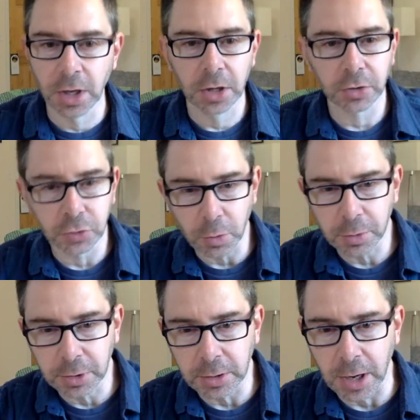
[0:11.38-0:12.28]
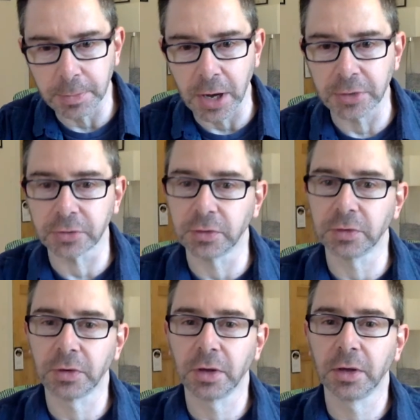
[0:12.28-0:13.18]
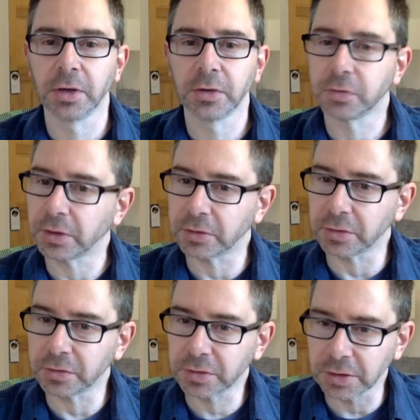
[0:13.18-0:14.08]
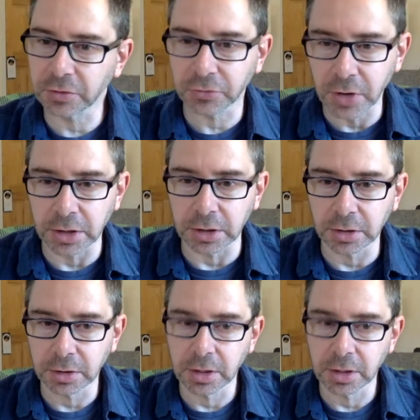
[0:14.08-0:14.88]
The dopamine hypothesis says that schizophrenia